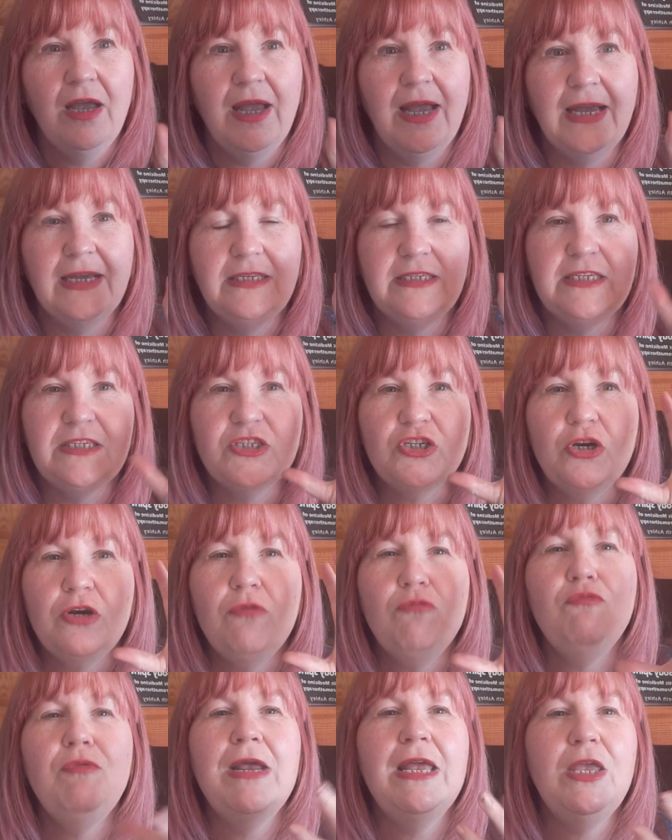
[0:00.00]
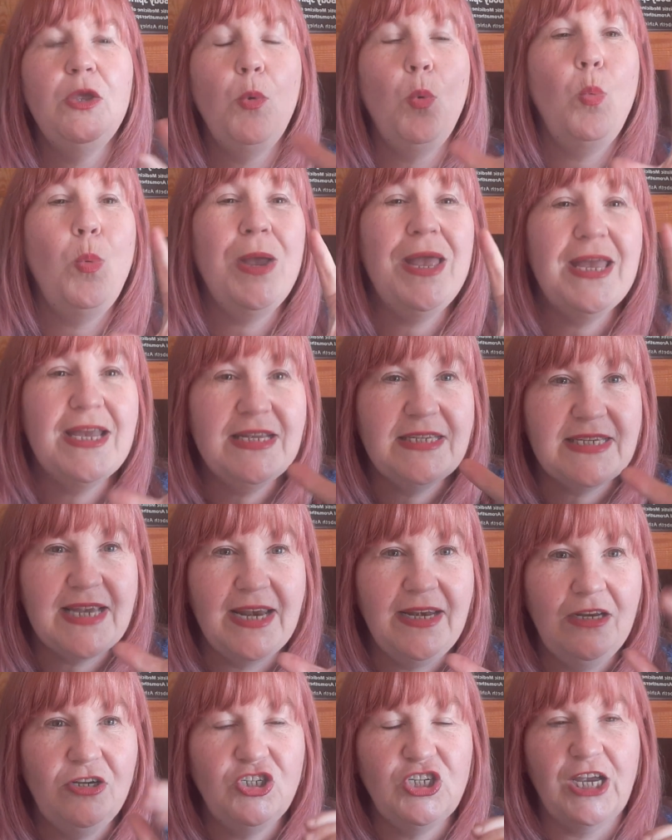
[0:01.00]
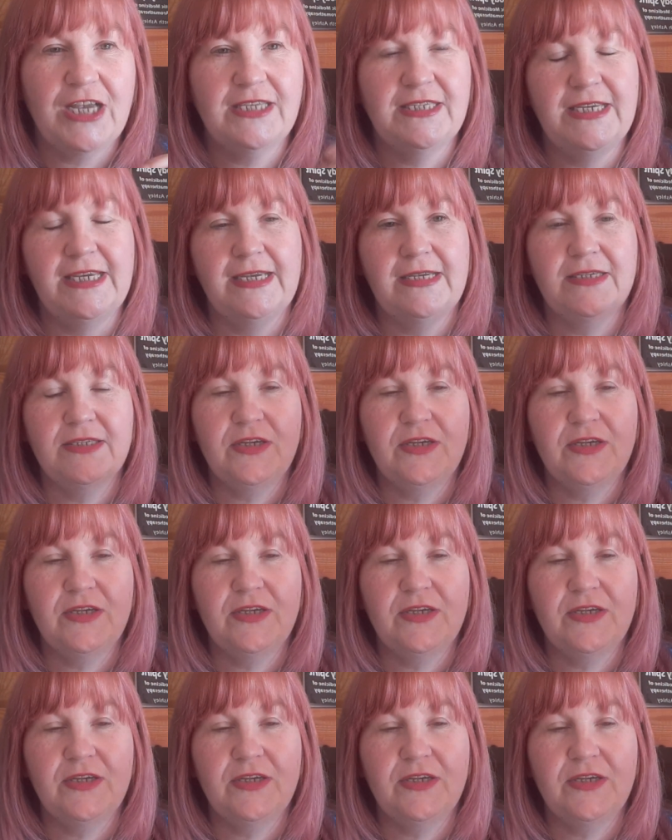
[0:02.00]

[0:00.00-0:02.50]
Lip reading: And it's got a really weird energetic.